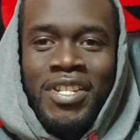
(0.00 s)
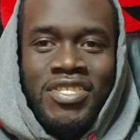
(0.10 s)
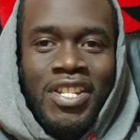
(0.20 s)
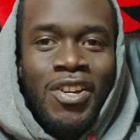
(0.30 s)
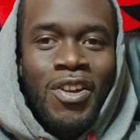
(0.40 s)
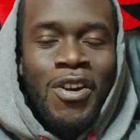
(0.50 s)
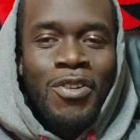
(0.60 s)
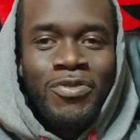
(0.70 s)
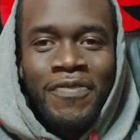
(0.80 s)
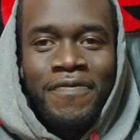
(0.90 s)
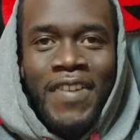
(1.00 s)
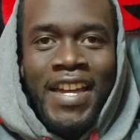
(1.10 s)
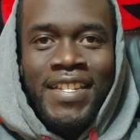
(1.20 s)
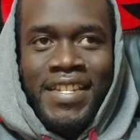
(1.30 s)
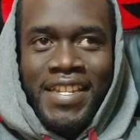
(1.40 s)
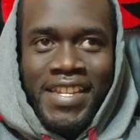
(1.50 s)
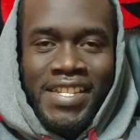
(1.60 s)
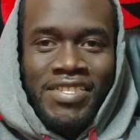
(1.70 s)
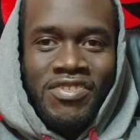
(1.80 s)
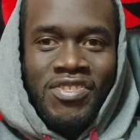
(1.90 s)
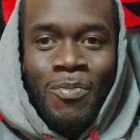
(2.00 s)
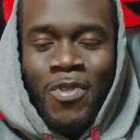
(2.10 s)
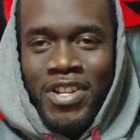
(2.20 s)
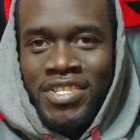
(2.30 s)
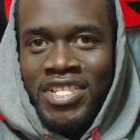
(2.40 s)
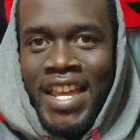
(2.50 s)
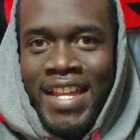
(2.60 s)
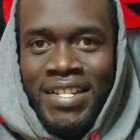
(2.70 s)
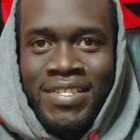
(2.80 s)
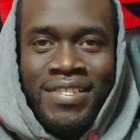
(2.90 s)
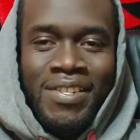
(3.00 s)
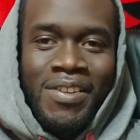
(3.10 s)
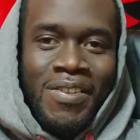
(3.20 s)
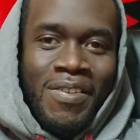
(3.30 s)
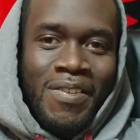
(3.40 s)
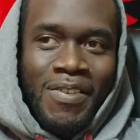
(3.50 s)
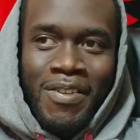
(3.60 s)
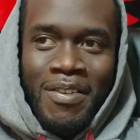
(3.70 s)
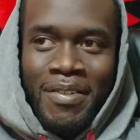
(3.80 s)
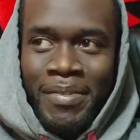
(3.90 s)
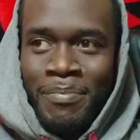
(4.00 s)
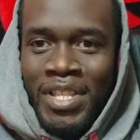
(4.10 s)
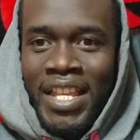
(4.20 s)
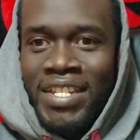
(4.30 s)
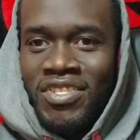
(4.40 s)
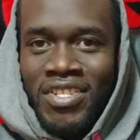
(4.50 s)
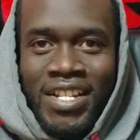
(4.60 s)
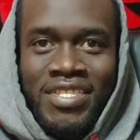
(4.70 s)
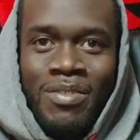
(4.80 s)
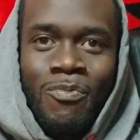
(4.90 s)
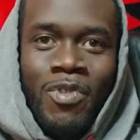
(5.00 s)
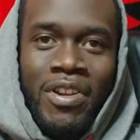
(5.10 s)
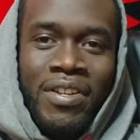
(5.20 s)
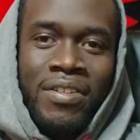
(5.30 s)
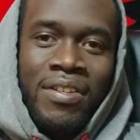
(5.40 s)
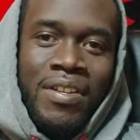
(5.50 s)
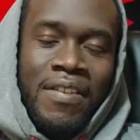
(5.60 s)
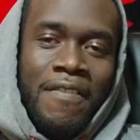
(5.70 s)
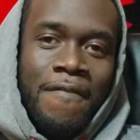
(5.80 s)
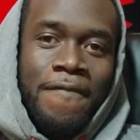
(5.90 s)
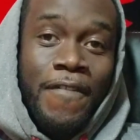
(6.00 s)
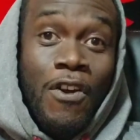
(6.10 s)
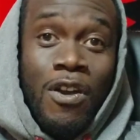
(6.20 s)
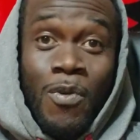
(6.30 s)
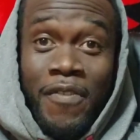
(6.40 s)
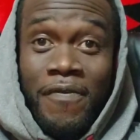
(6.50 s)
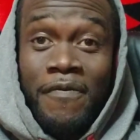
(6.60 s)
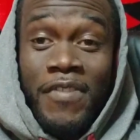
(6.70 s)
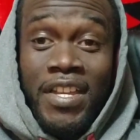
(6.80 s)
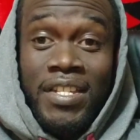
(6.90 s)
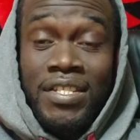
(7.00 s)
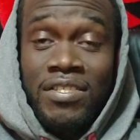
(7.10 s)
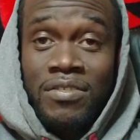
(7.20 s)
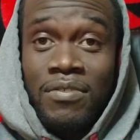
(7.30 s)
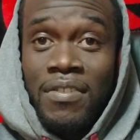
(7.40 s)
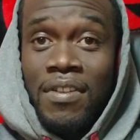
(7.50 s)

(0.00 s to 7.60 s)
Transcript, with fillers: because they're gonna hold the fight in somewhere in China or Malaysia or somewhere far away from Vegas.